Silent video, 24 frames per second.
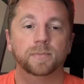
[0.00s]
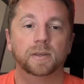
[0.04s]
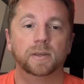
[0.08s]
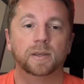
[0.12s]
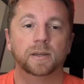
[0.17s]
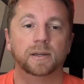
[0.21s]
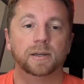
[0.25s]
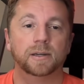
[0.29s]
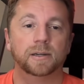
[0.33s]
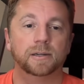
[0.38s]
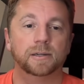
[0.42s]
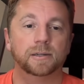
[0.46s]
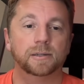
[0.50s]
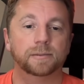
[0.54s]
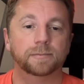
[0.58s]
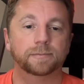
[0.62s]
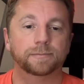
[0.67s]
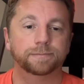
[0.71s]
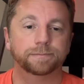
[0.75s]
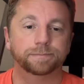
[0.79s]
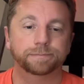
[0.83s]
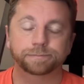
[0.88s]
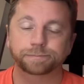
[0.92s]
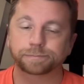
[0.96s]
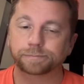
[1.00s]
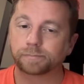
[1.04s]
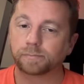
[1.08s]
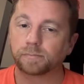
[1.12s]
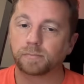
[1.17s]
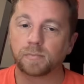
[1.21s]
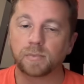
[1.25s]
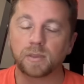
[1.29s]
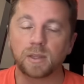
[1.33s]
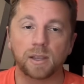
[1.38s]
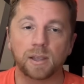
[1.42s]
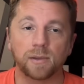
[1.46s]

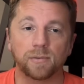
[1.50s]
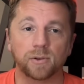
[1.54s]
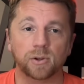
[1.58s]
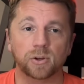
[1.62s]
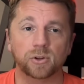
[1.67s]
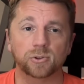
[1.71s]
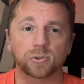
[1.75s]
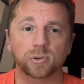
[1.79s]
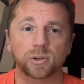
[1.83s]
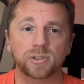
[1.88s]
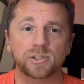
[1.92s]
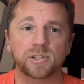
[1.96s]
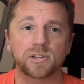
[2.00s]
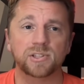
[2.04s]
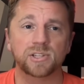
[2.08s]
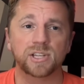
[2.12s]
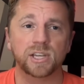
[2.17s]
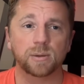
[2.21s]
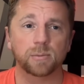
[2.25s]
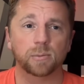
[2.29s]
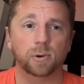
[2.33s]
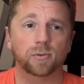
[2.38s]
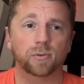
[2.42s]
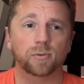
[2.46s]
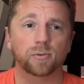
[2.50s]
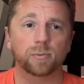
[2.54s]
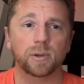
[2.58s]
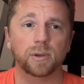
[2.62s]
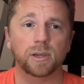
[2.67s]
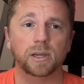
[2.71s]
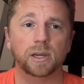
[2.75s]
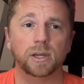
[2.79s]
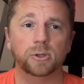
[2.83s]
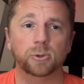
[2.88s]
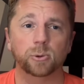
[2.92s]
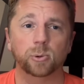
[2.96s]
If you're interested in seeing more from
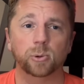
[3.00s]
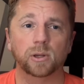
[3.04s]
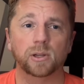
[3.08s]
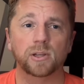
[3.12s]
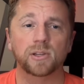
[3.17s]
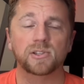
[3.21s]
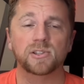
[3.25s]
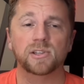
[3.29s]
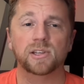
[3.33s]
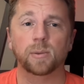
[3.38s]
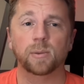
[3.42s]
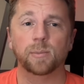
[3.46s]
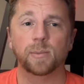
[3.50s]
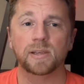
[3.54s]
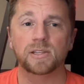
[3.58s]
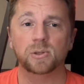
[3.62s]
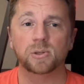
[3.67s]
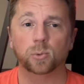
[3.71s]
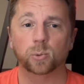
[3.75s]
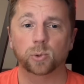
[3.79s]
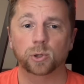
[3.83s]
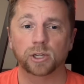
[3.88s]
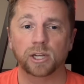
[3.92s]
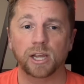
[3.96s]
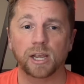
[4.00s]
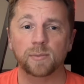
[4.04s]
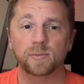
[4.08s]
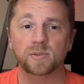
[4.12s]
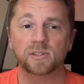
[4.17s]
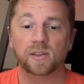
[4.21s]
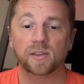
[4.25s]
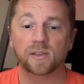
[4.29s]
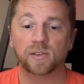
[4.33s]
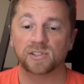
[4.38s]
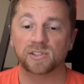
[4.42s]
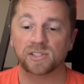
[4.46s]
me, I do release the Amazing Word Games
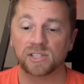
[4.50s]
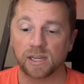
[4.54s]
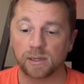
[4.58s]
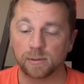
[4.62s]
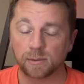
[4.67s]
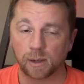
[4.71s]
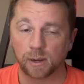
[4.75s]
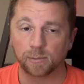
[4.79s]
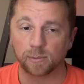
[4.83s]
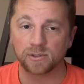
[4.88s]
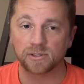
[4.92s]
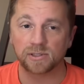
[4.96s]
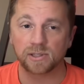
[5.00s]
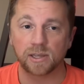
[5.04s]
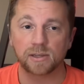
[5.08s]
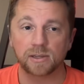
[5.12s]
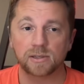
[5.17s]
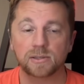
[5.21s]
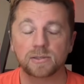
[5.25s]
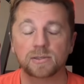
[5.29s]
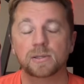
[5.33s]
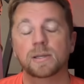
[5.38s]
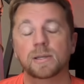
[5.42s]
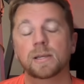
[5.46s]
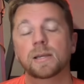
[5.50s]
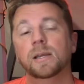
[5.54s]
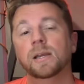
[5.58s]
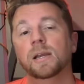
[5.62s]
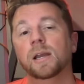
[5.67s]
at the same time as this,